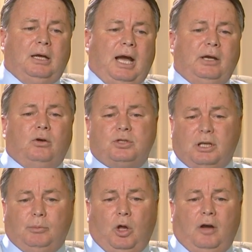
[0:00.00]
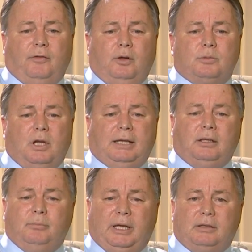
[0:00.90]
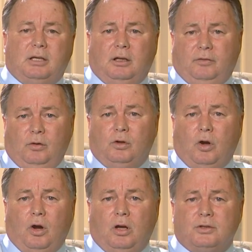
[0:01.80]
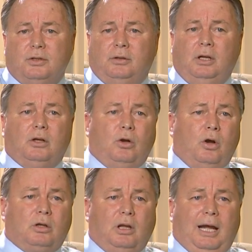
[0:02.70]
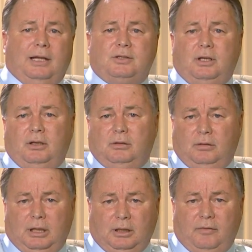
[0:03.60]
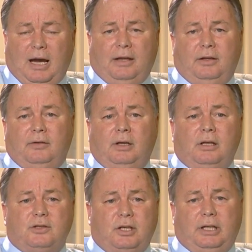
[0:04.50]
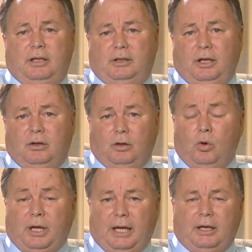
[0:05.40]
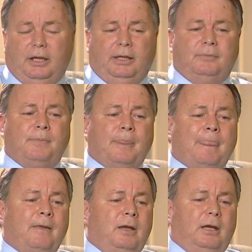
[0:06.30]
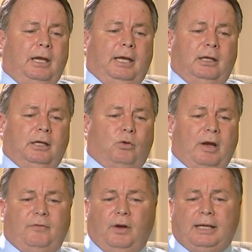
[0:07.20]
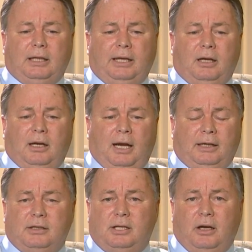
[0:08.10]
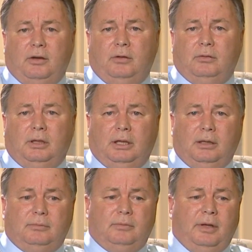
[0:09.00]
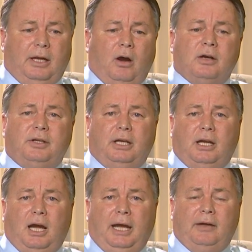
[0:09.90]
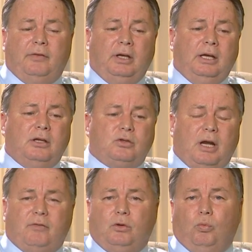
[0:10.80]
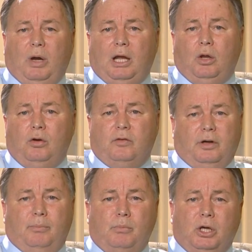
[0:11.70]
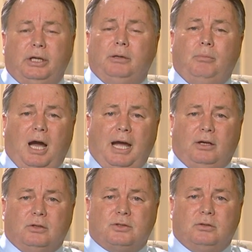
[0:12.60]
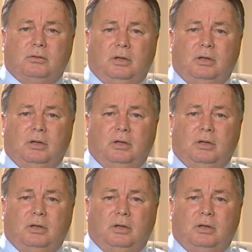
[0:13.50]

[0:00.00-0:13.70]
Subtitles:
I know some law firms like to make telephone calls and call clients that live out of the city that they're located in. And quite frankly, I can tell you that RT and I have traveled well over 1 million miles